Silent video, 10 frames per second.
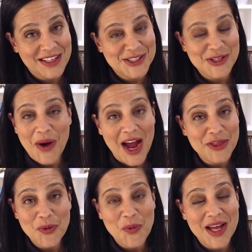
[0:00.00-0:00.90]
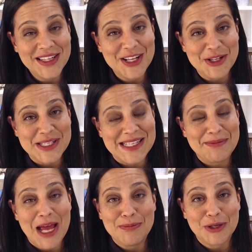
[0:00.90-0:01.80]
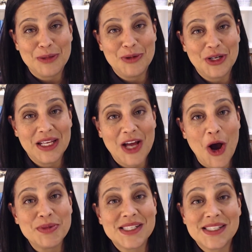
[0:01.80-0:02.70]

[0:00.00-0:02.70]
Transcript: So either one, they're the same type of community. Hope to see